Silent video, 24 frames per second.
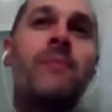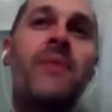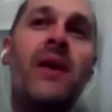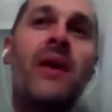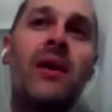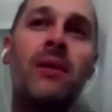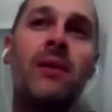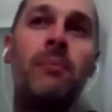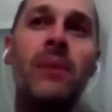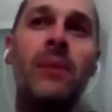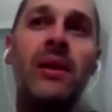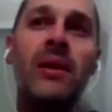
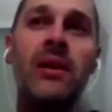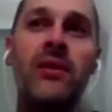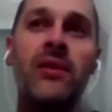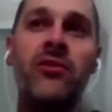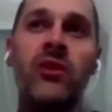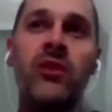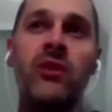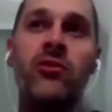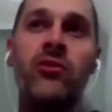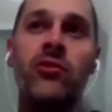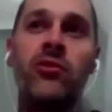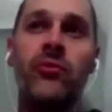
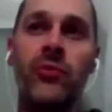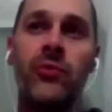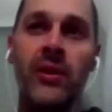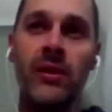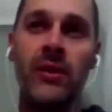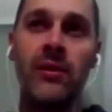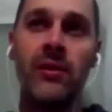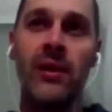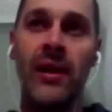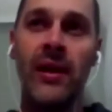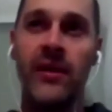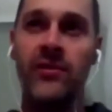ability to
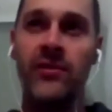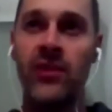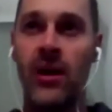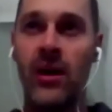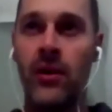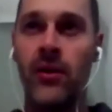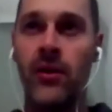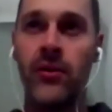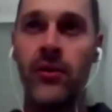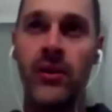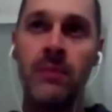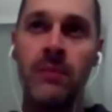regulate our
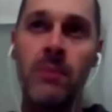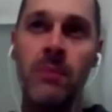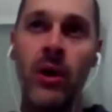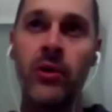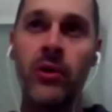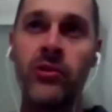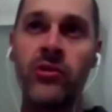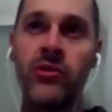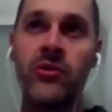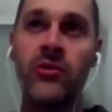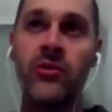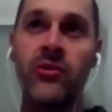own
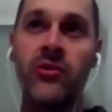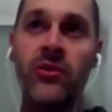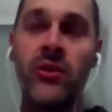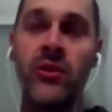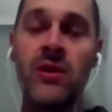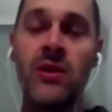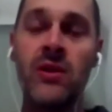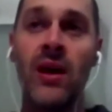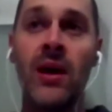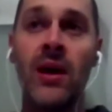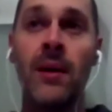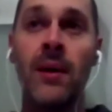emotions.
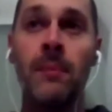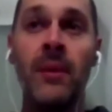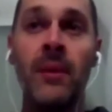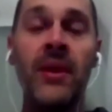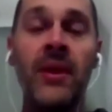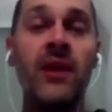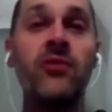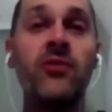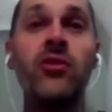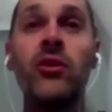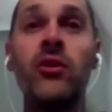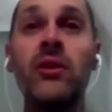But
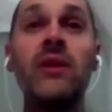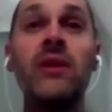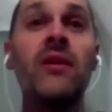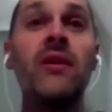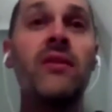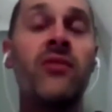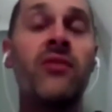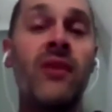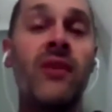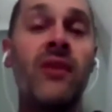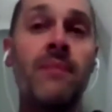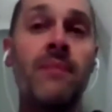that's only
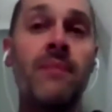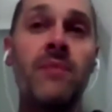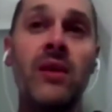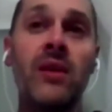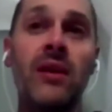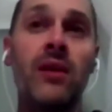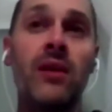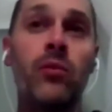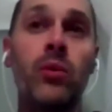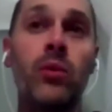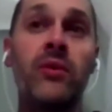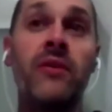something
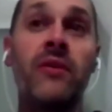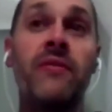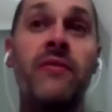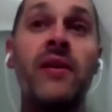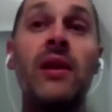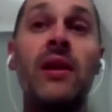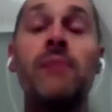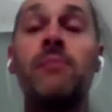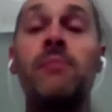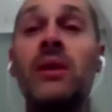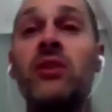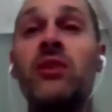that will
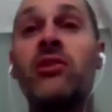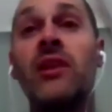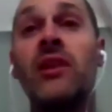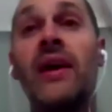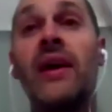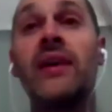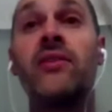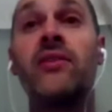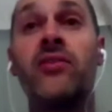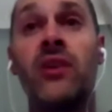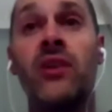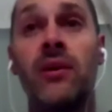develop much
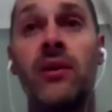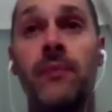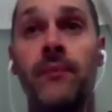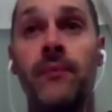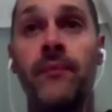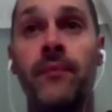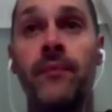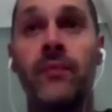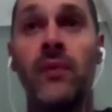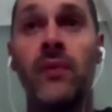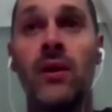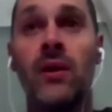later.
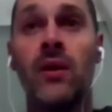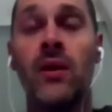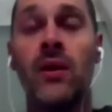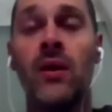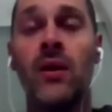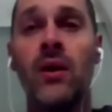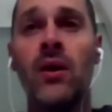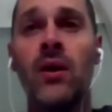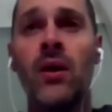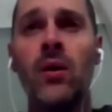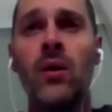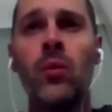
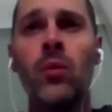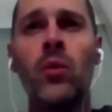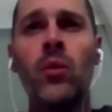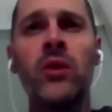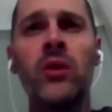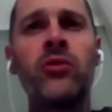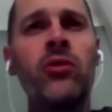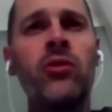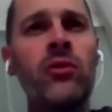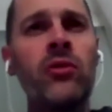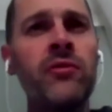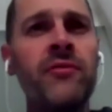
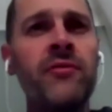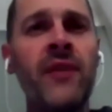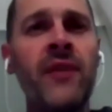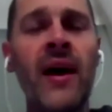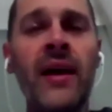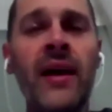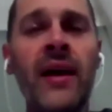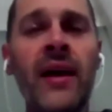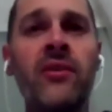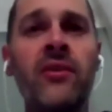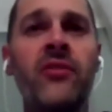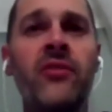What you'll
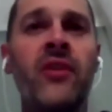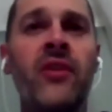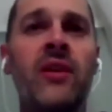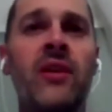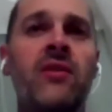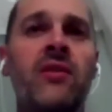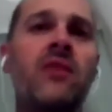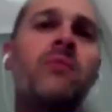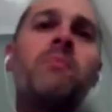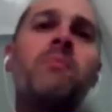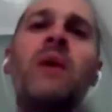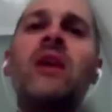find is that
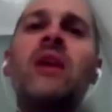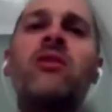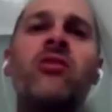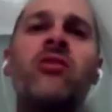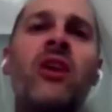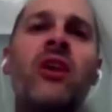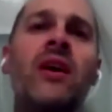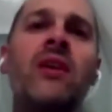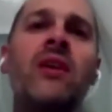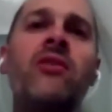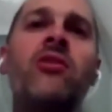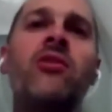there's big
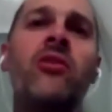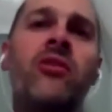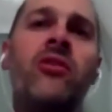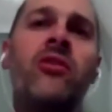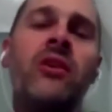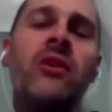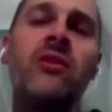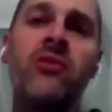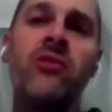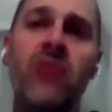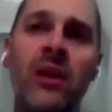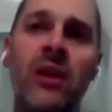changes
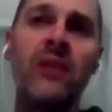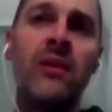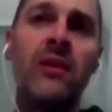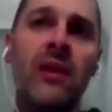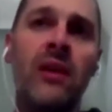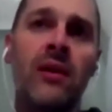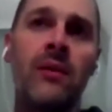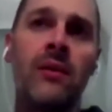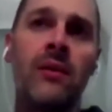in gender